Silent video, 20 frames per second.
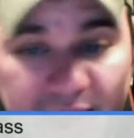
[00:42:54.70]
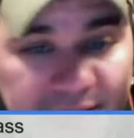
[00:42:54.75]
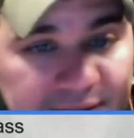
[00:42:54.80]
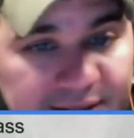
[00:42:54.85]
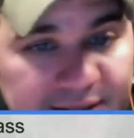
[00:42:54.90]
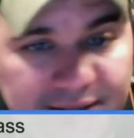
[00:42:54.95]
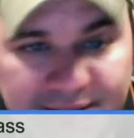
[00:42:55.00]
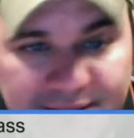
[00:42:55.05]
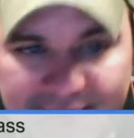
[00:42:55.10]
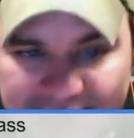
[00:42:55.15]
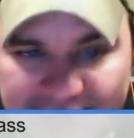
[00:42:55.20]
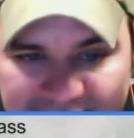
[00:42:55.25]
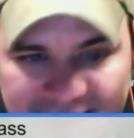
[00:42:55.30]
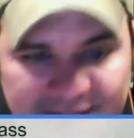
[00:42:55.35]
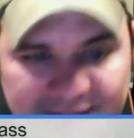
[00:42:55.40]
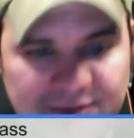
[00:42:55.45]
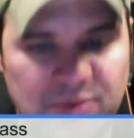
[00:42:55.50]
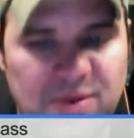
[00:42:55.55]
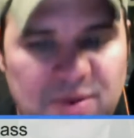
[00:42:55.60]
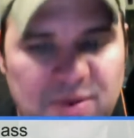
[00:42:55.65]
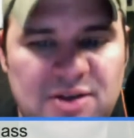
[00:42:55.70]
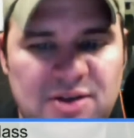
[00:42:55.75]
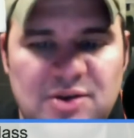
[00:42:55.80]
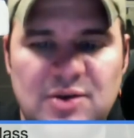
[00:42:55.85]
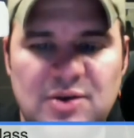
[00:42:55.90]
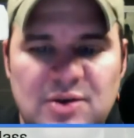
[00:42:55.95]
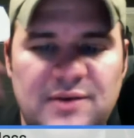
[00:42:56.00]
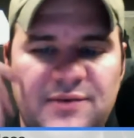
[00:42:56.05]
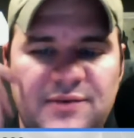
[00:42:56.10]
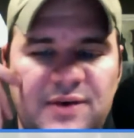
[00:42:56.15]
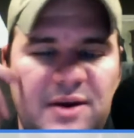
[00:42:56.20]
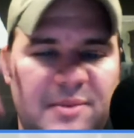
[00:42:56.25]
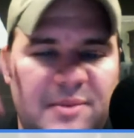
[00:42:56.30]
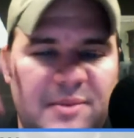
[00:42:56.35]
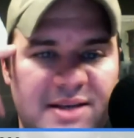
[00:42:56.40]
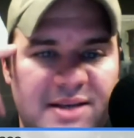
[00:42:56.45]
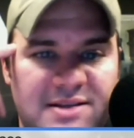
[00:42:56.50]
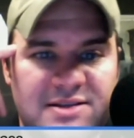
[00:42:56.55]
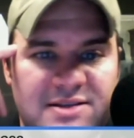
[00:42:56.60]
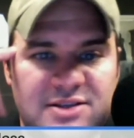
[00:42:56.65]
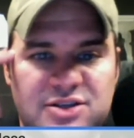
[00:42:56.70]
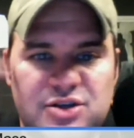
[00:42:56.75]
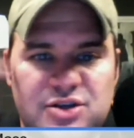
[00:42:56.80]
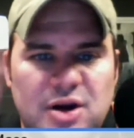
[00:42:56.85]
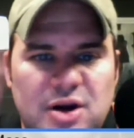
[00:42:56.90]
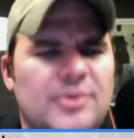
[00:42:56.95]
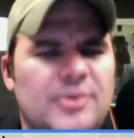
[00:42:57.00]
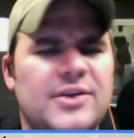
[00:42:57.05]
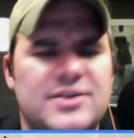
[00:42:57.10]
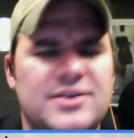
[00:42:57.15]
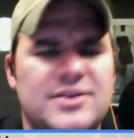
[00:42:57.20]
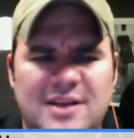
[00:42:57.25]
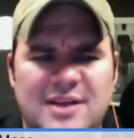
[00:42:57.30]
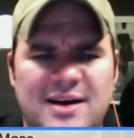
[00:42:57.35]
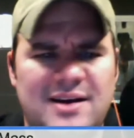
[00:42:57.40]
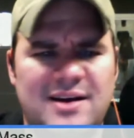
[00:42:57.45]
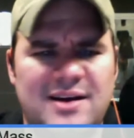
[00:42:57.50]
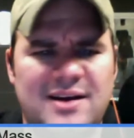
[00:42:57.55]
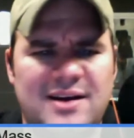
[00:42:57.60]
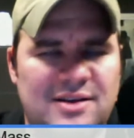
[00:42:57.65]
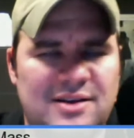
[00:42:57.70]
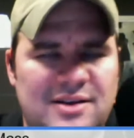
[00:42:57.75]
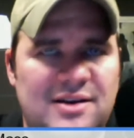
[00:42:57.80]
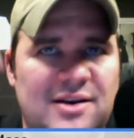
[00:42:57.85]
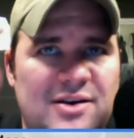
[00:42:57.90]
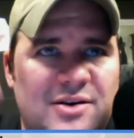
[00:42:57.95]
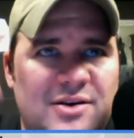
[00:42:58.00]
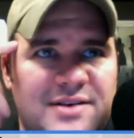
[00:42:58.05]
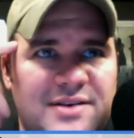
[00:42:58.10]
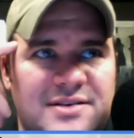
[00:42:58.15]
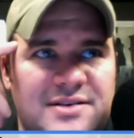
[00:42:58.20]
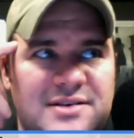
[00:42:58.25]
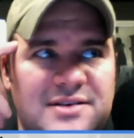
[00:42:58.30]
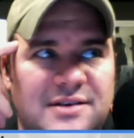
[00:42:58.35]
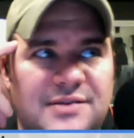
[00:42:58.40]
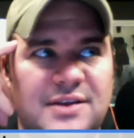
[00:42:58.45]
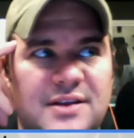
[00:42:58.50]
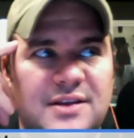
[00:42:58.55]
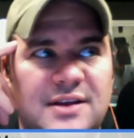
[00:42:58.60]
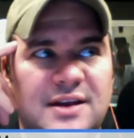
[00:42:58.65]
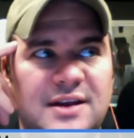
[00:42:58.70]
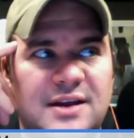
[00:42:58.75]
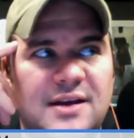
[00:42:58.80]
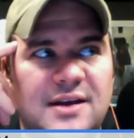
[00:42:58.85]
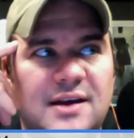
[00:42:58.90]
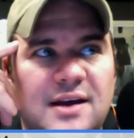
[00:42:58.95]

did this thing that we do if Mason's in trouble. There's a lot of other, you know, crazy stuff that they